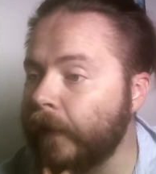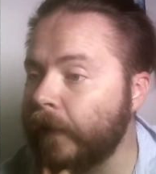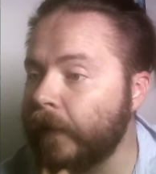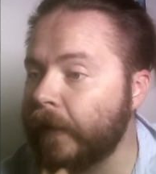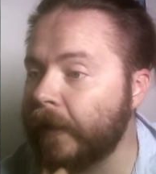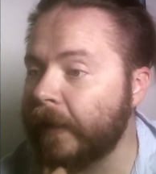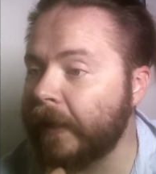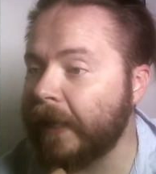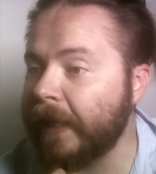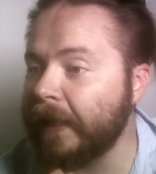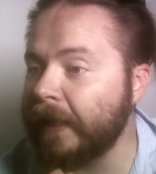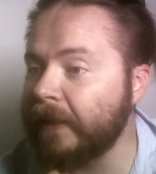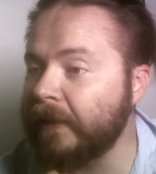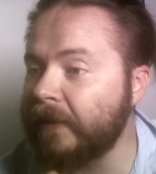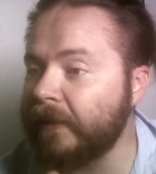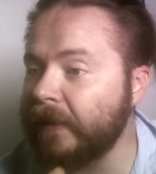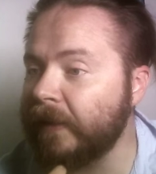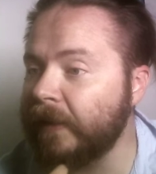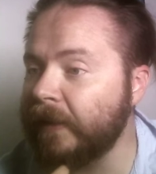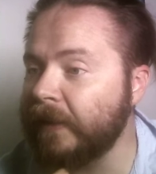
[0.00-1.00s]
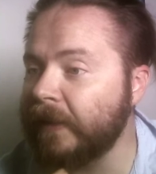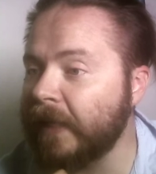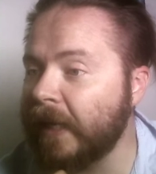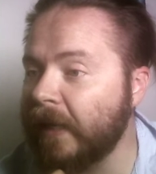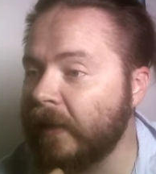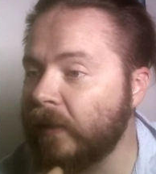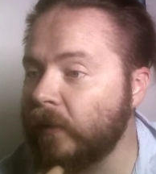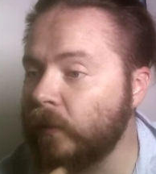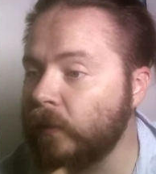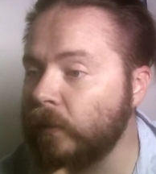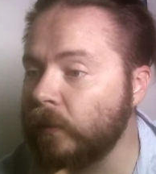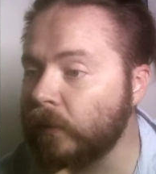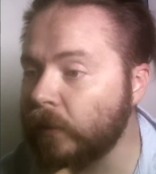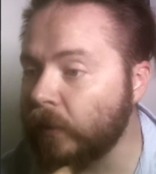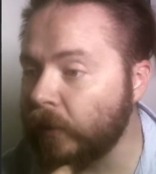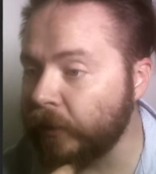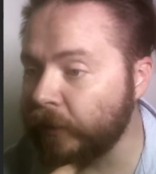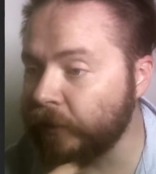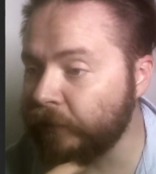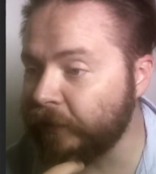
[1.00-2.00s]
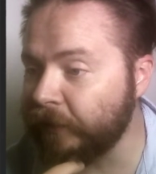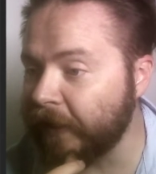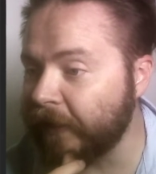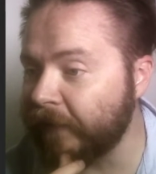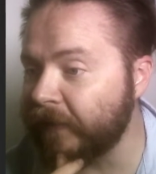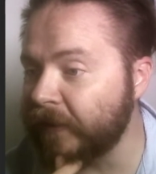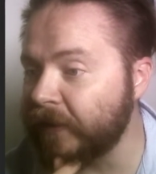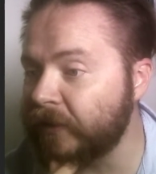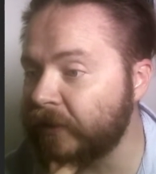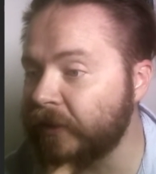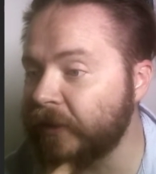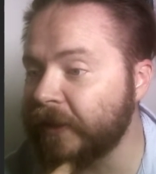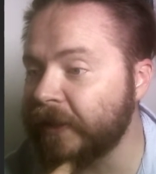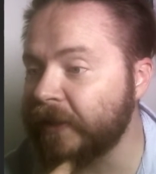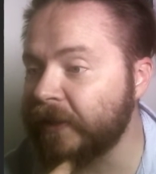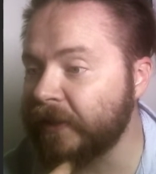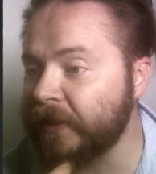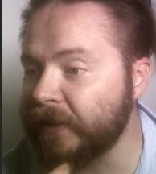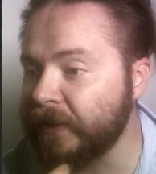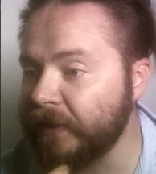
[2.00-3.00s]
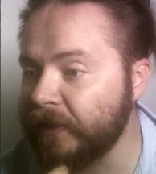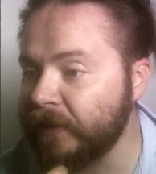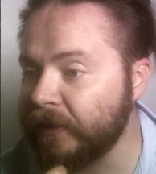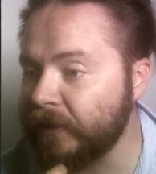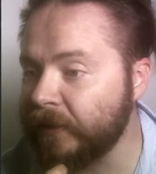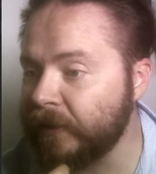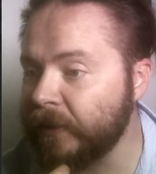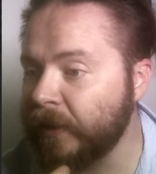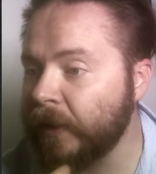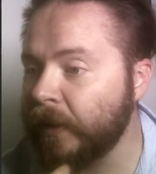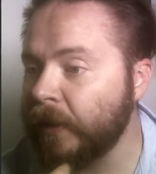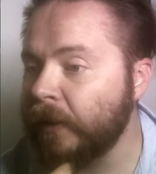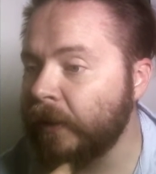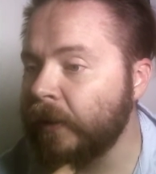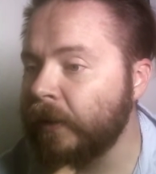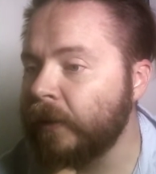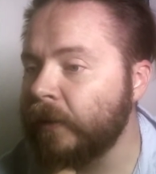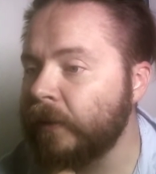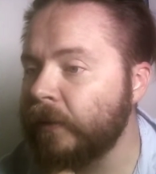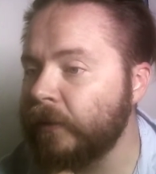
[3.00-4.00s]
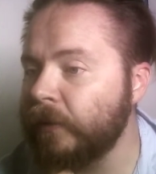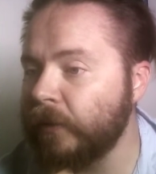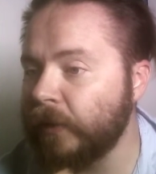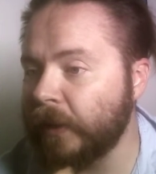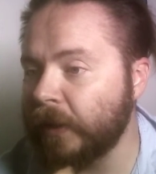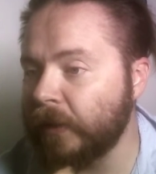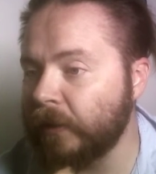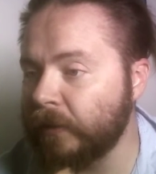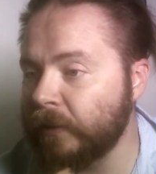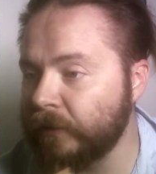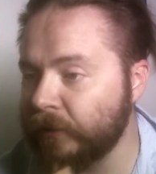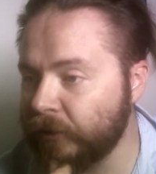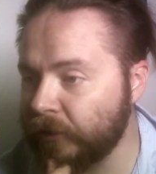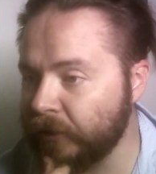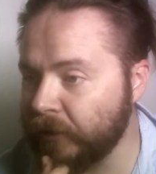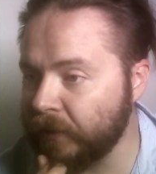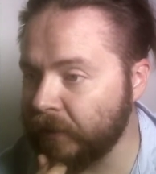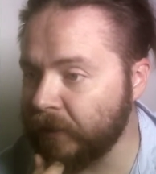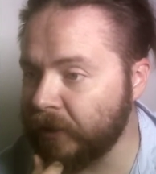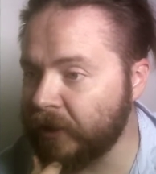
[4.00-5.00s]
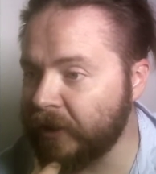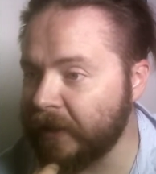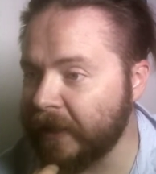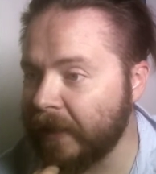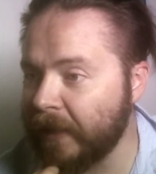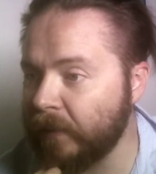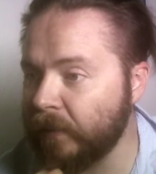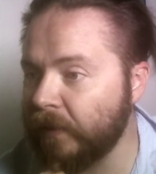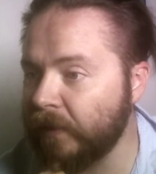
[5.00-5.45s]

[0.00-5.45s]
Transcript: right now, or if you have any suggestions, you can also shout